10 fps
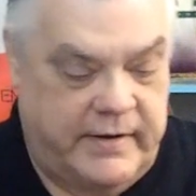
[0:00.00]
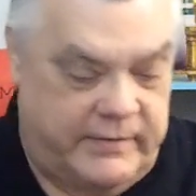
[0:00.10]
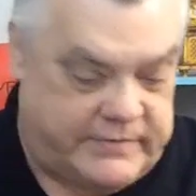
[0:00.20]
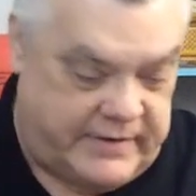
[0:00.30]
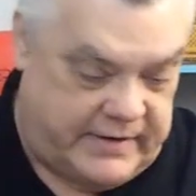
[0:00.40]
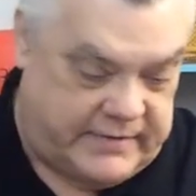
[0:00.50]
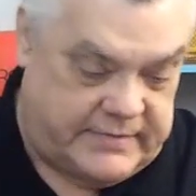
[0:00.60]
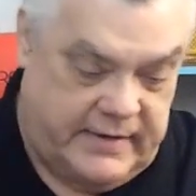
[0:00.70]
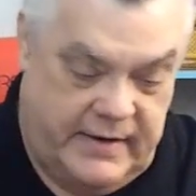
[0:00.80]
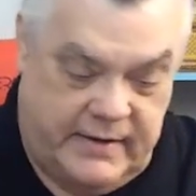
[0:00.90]
He
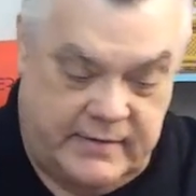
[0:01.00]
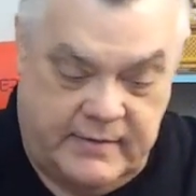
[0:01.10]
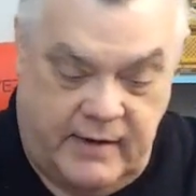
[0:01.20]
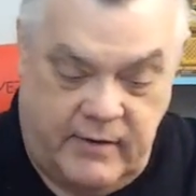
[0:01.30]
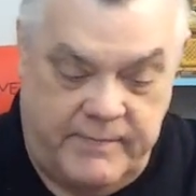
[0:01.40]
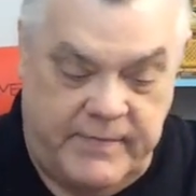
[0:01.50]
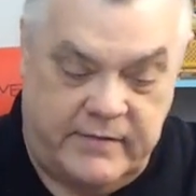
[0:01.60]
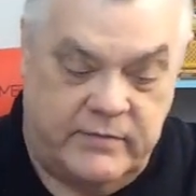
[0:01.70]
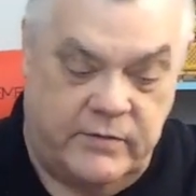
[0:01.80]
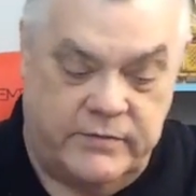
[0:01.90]
says, "Now I
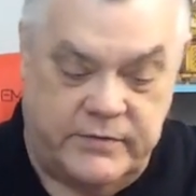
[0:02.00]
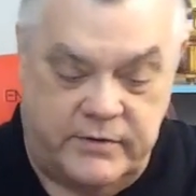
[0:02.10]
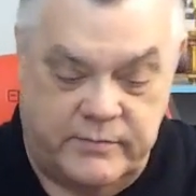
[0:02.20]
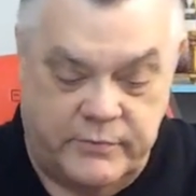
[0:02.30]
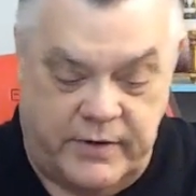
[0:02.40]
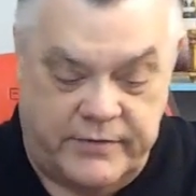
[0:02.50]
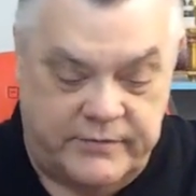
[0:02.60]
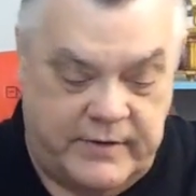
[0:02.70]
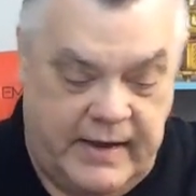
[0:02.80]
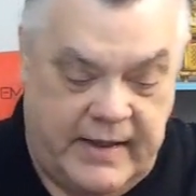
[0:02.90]
make known to you,
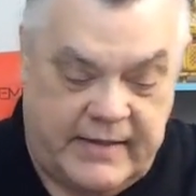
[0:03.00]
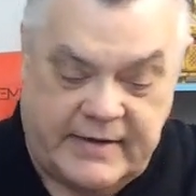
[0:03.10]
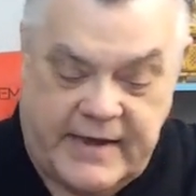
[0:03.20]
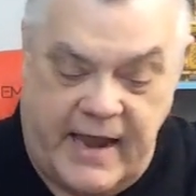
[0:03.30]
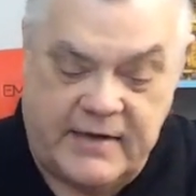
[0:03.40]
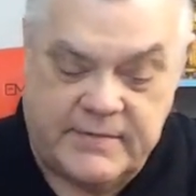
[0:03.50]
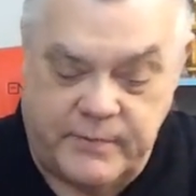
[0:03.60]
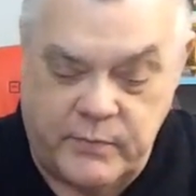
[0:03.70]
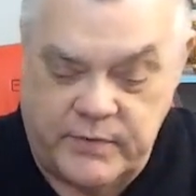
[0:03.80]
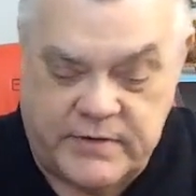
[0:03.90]
brethren, the
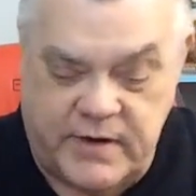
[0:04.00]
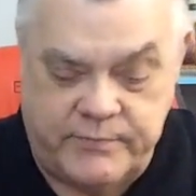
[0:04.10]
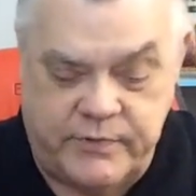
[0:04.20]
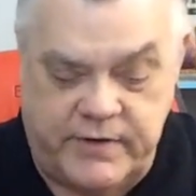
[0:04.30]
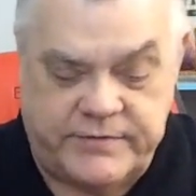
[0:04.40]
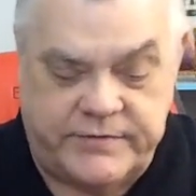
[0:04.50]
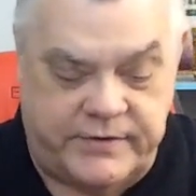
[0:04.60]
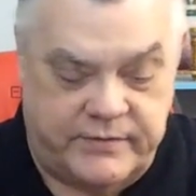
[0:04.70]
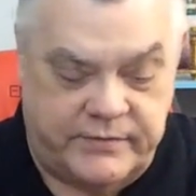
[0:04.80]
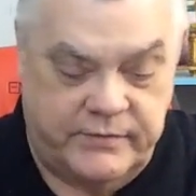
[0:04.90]
gospel which I preached
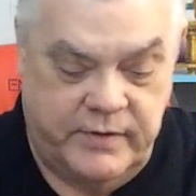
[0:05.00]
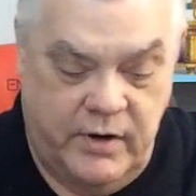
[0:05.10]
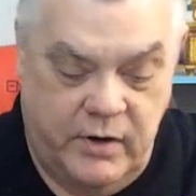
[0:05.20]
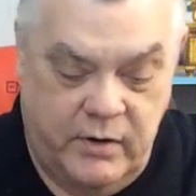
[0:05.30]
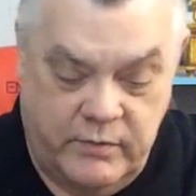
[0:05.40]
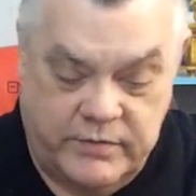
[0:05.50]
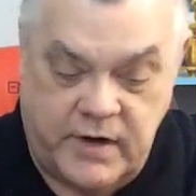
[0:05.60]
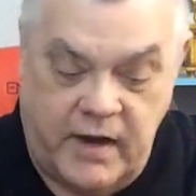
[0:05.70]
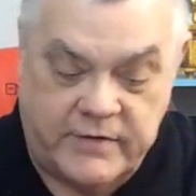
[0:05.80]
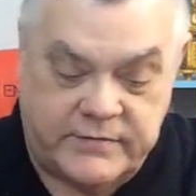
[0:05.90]
to you,
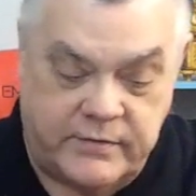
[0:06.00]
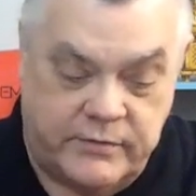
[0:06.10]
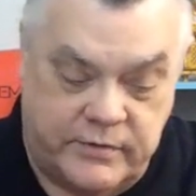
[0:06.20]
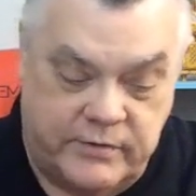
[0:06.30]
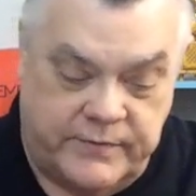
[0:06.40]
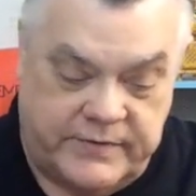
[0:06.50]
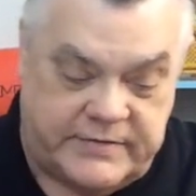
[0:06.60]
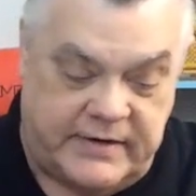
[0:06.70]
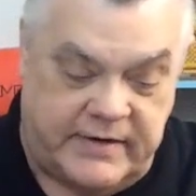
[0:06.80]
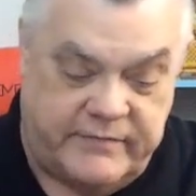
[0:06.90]
which also you
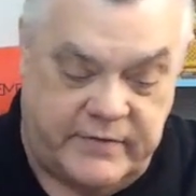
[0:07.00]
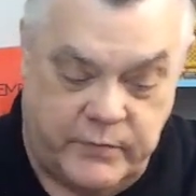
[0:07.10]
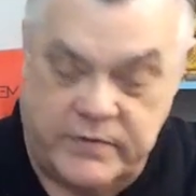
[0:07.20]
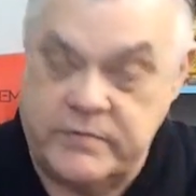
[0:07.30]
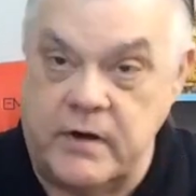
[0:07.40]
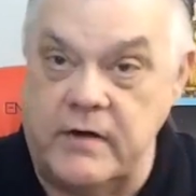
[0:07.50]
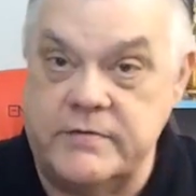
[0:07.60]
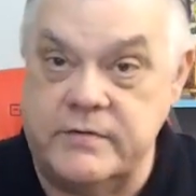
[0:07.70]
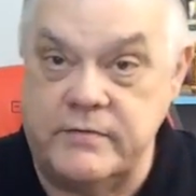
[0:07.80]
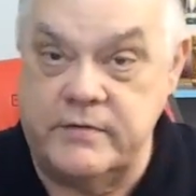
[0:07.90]
received, in which
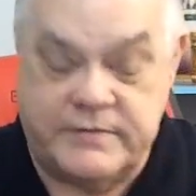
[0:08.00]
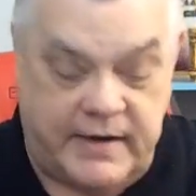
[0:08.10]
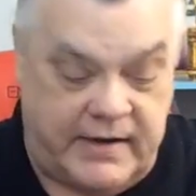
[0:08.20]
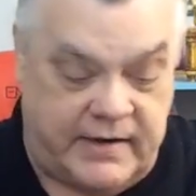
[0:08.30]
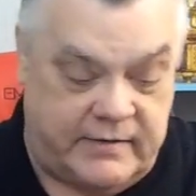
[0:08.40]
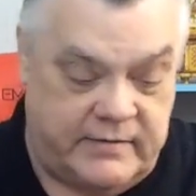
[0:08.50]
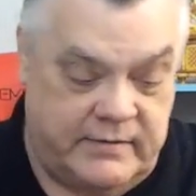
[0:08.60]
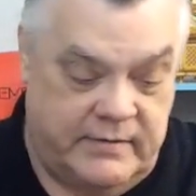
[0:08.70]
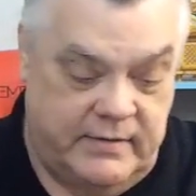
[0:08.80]
also you stand,